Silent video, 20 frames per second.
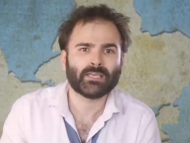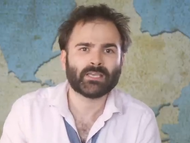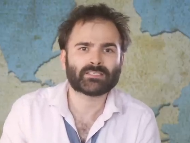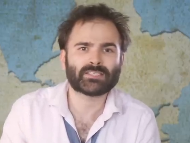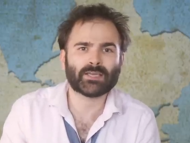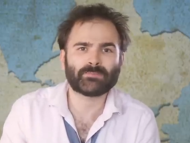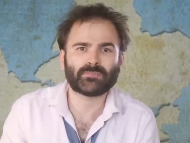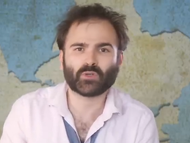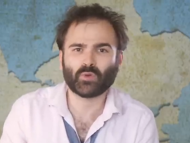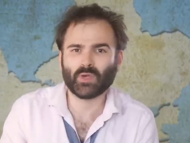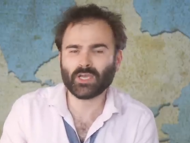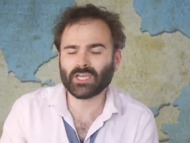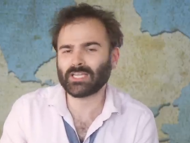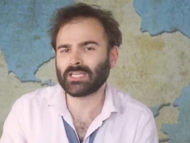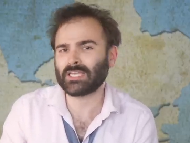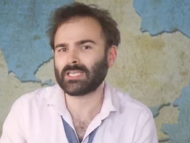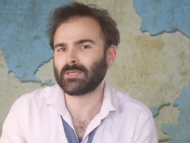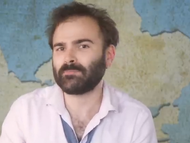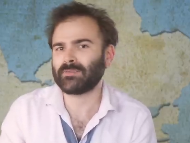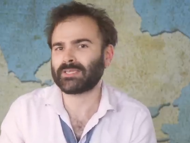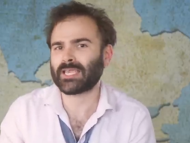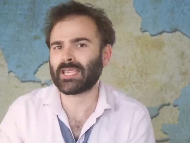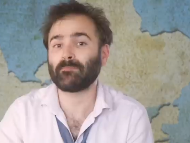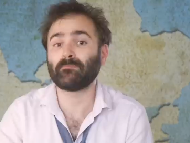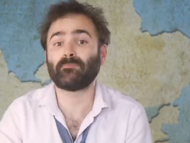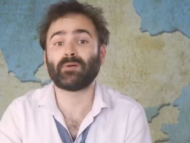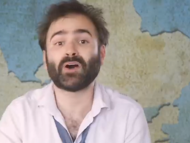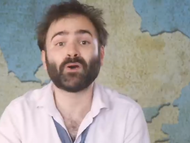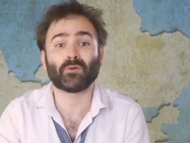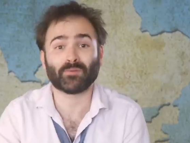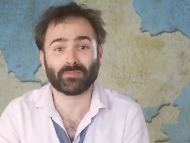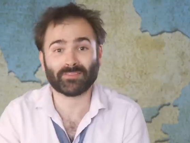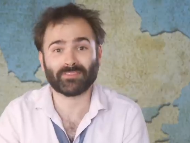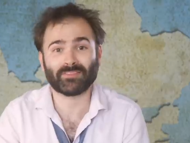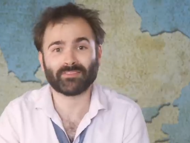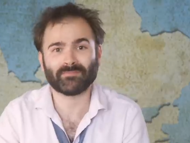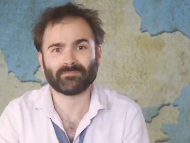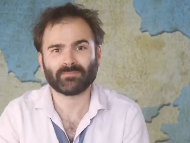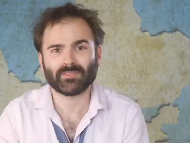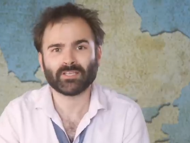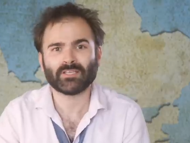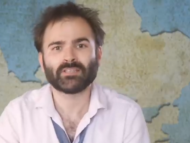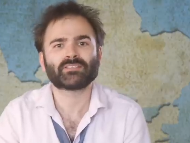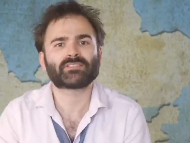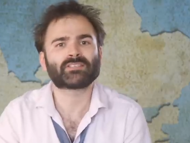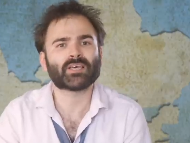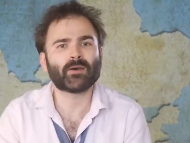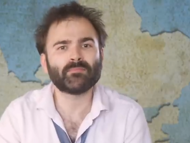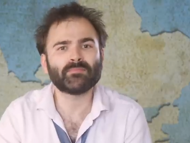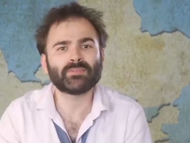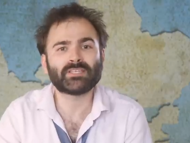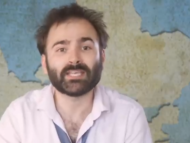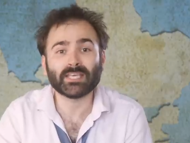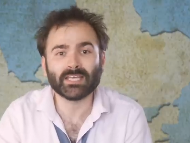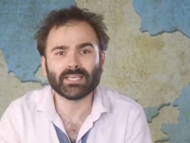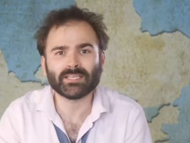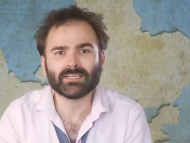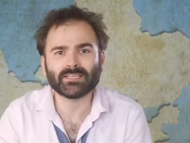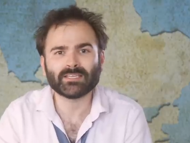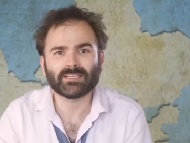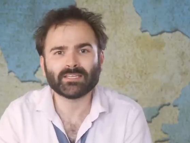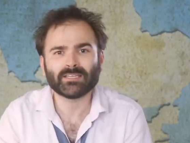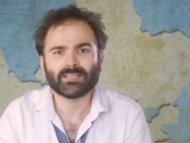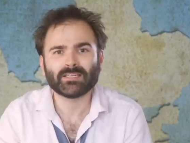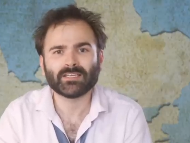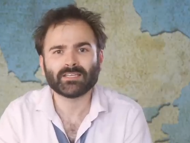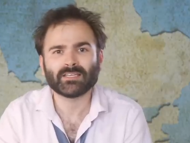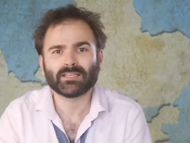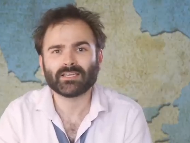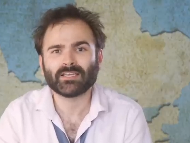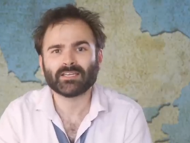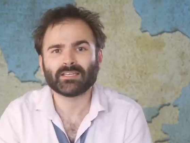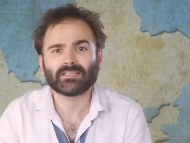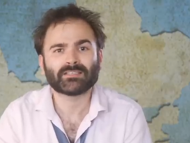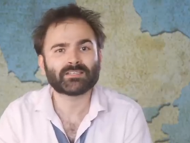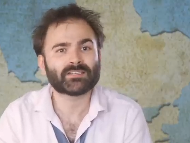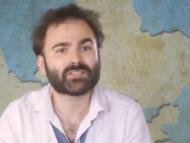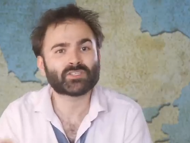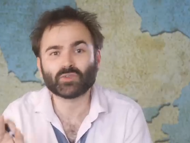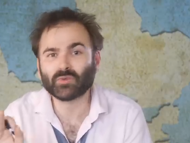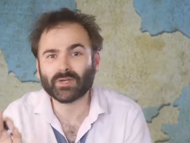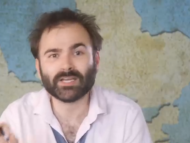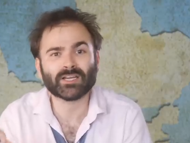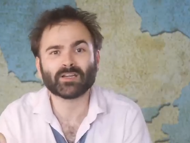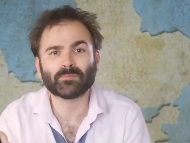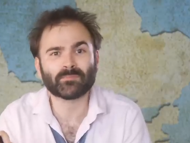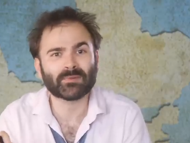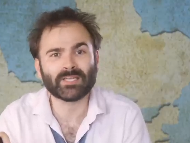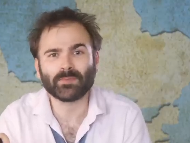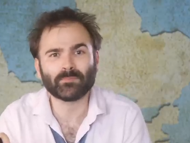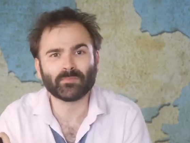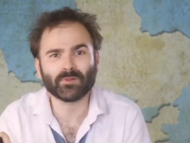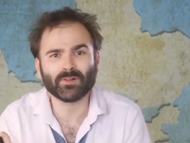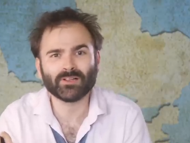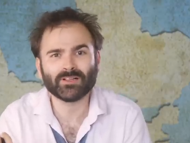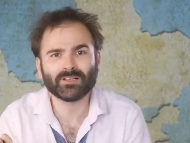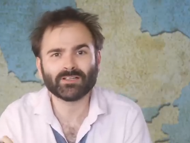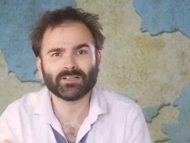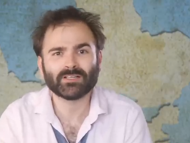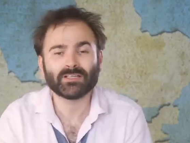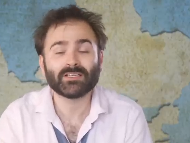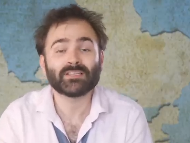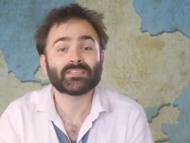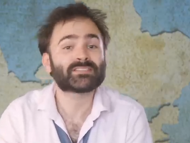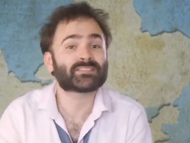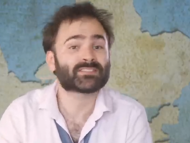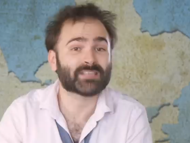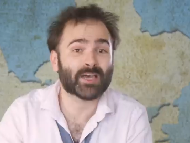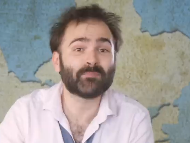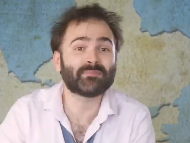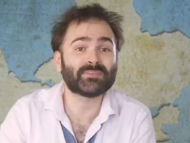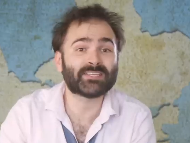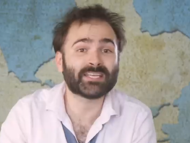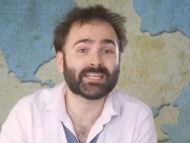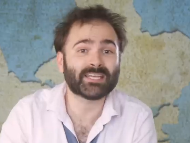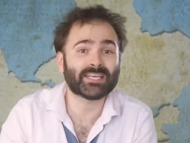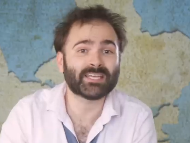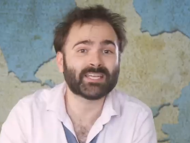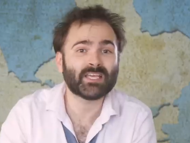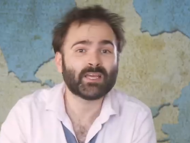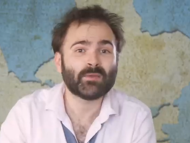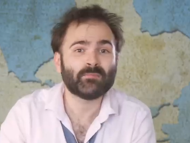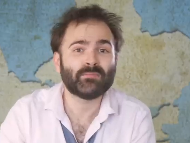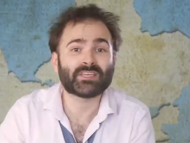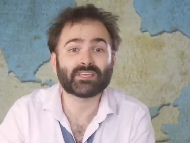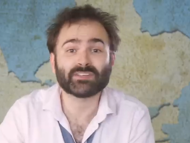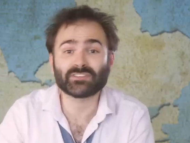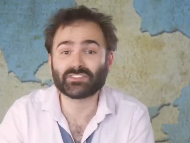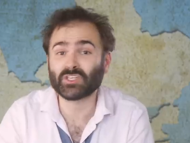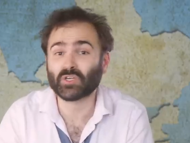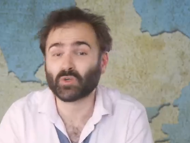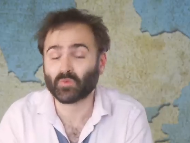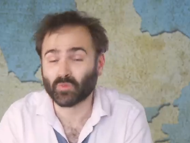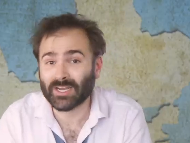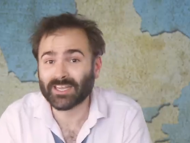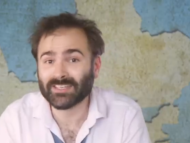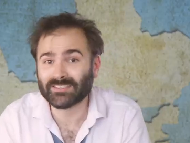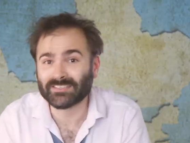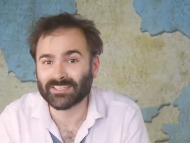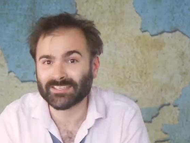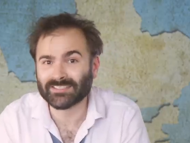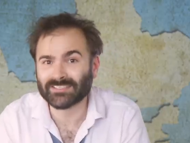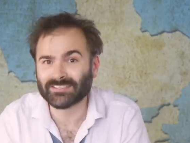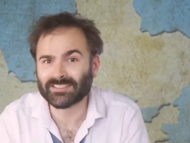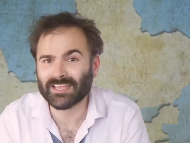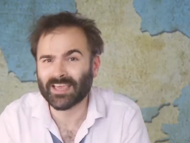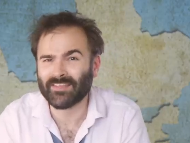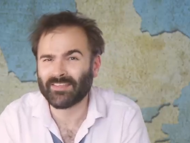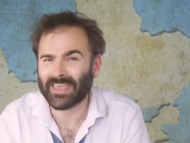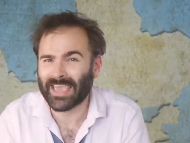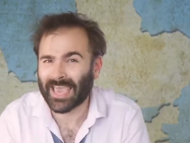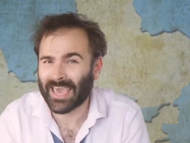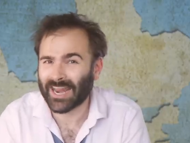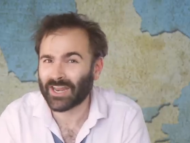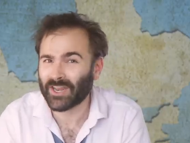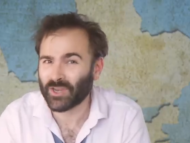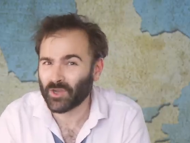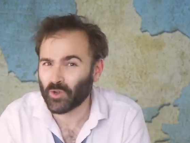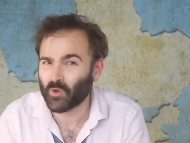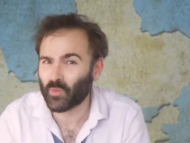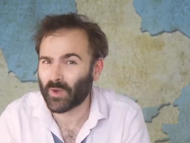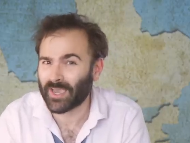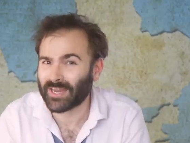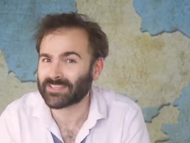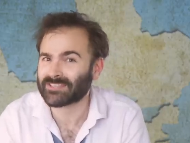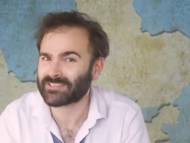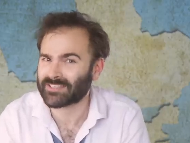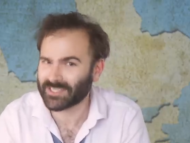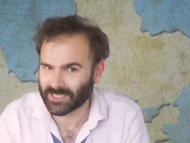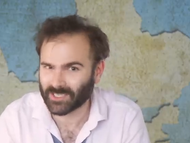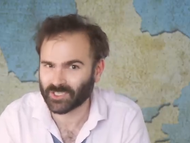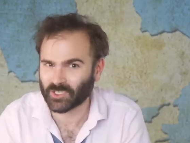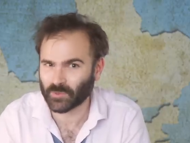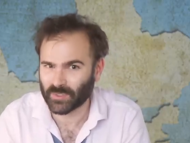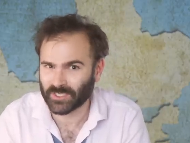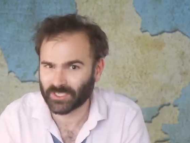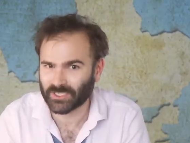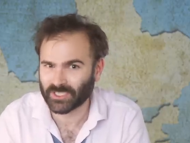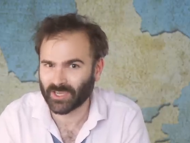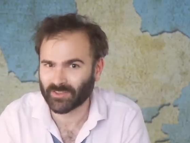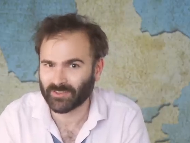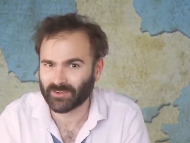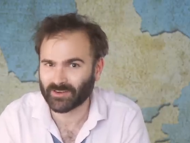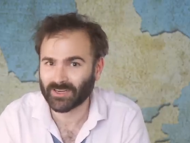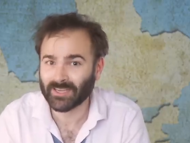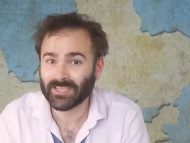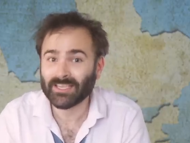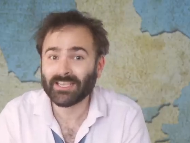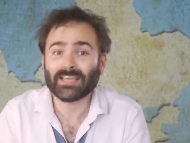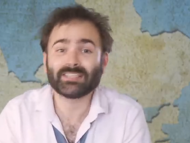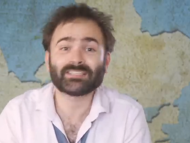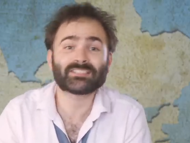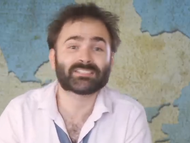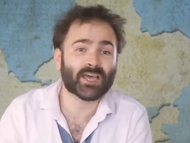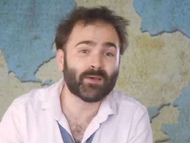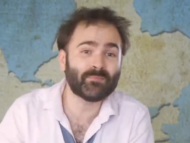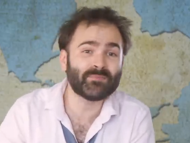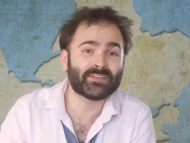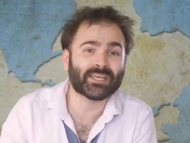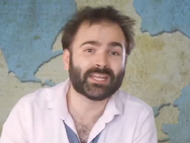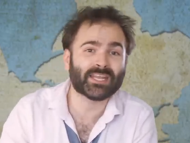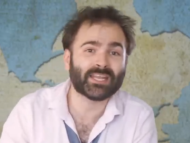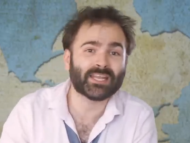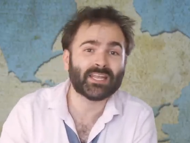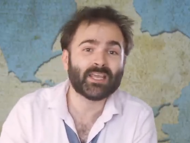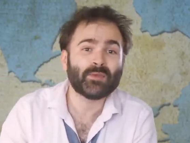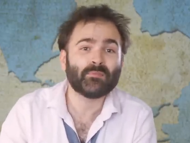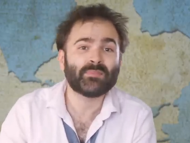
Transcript: Except it quickly became both. Some did it to trigger people, some did it because they're racist and they had a new way to signal to each other, and some did it